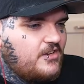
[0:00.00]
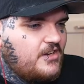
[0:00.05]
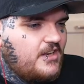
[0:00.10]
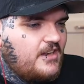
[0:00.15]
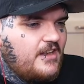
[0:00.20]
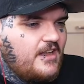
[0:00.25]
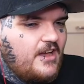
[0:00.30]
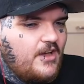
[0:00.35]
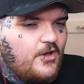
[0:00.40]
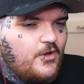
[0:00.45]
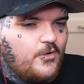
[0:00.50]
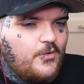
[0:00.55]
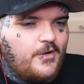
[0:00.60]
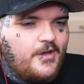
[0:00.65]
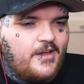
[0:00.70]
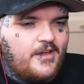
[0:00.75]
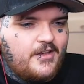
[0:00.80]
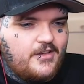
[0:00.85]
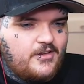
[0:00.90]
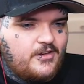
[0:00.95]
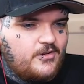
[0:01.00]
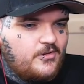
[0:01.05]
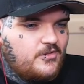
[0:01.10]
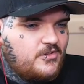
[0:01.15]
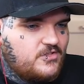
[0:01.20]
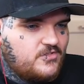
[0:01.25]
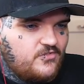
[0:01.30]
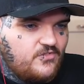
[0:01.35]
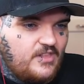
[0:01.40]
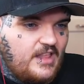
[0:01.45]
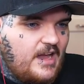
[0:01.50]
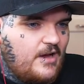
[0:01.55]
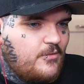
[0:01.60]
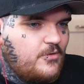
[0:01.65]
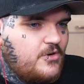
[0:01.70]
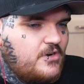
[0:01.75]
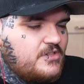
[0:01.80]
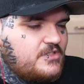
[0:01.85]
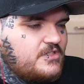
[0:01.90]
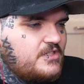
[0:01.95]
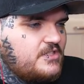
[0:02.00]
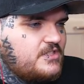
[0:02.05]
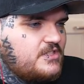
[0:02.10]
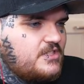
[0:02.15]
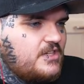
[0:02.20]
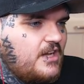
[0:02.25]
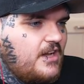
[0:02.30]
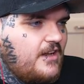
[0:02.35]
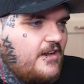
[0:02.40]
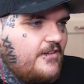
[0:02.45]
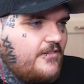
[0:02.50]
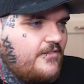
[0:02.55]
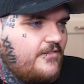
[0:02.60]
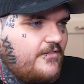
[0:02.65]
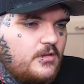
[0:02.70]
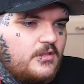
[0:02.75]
on it now. You know, there's flowers and stuff.